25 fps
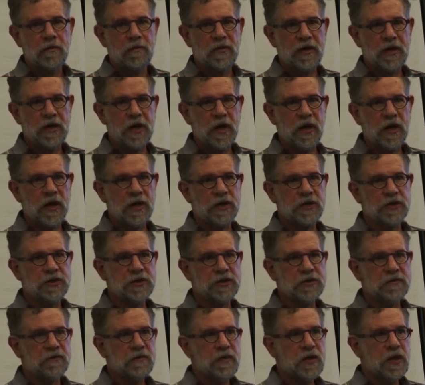
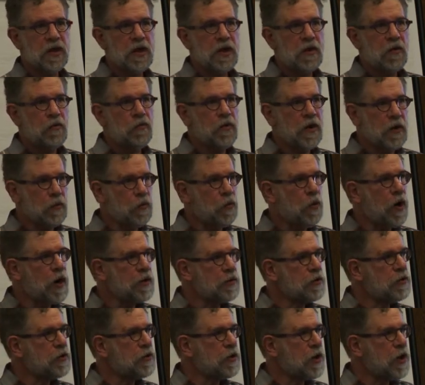Because we
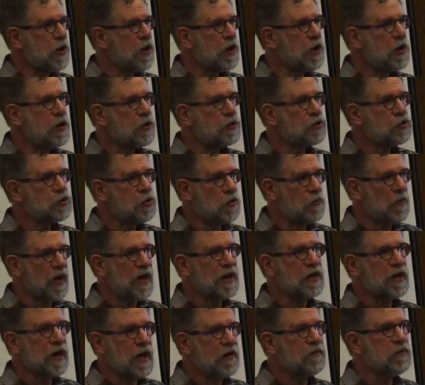want the
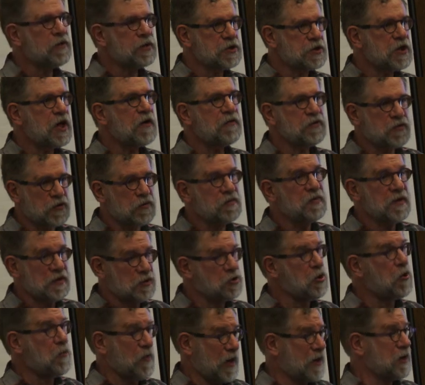domain level stuff to be
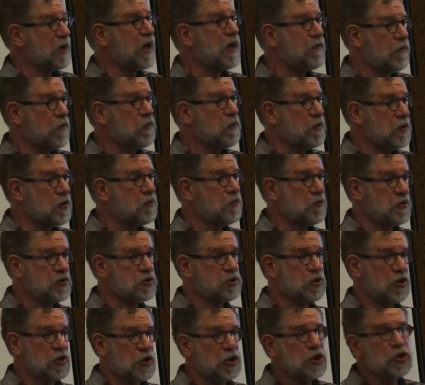domain level. We don't want
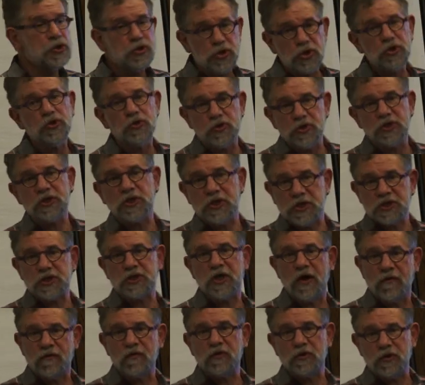to start introducing
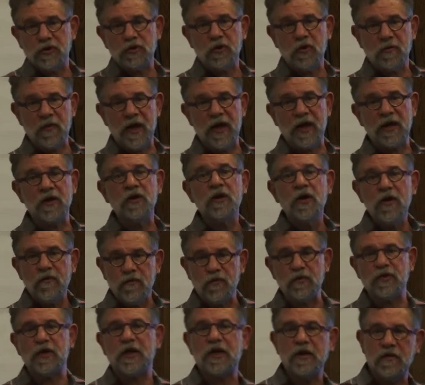stuff into the domain
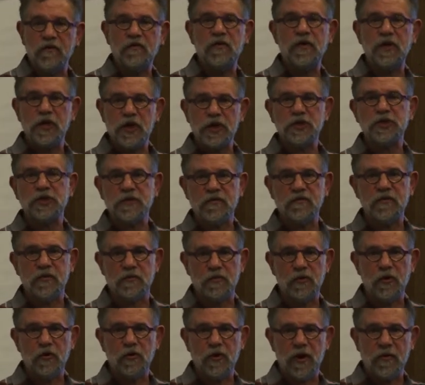for the convenience of the
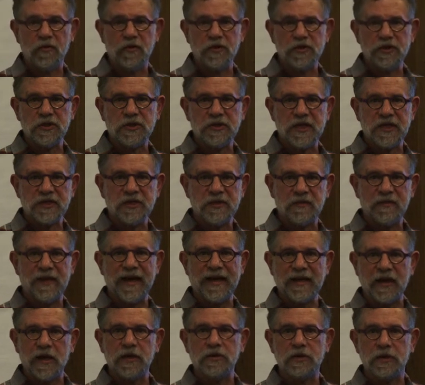programmers, since that's a
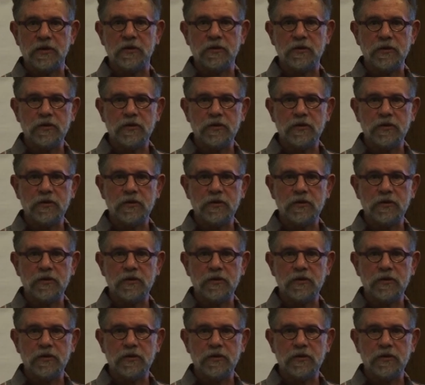bad idea.